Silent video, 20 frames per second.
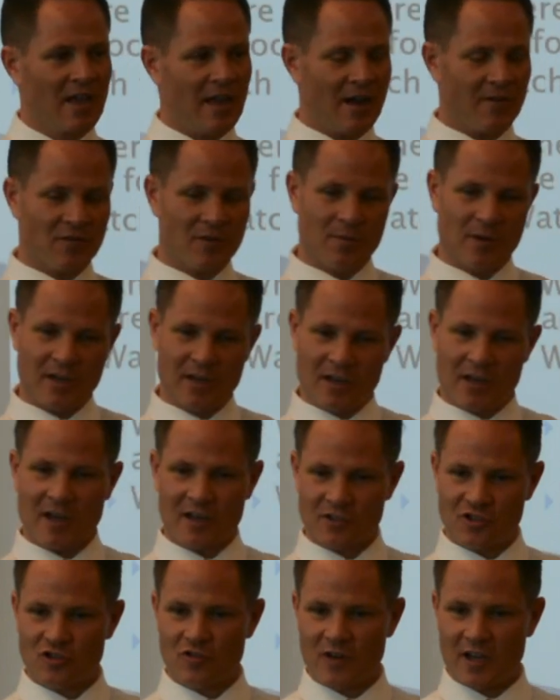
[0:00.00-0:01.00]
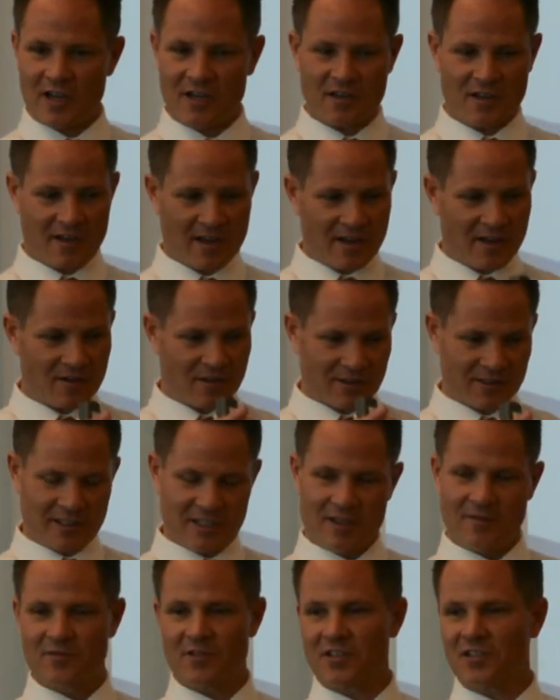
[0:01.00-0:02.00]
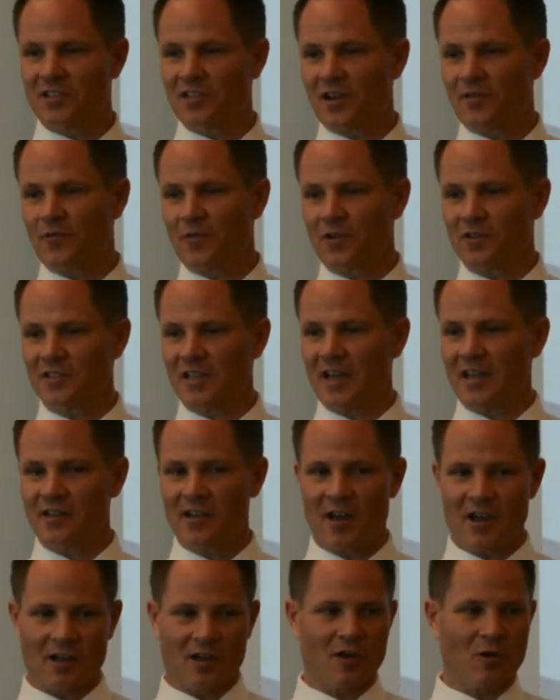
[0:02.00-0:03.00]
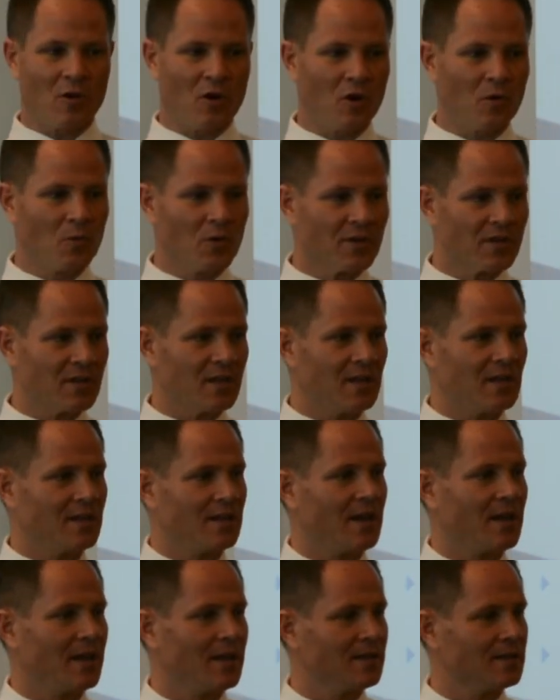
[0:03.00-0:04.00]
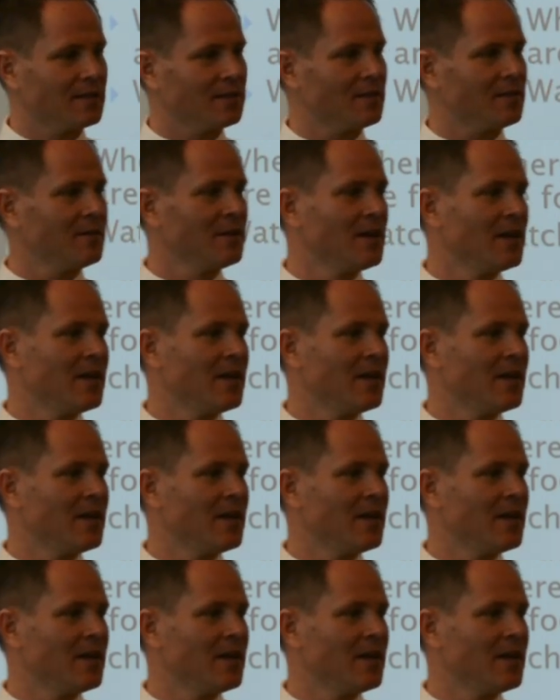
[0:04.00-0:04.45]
everybody got trained on how to leave the stuff where it's at, not go home with it at night. You know?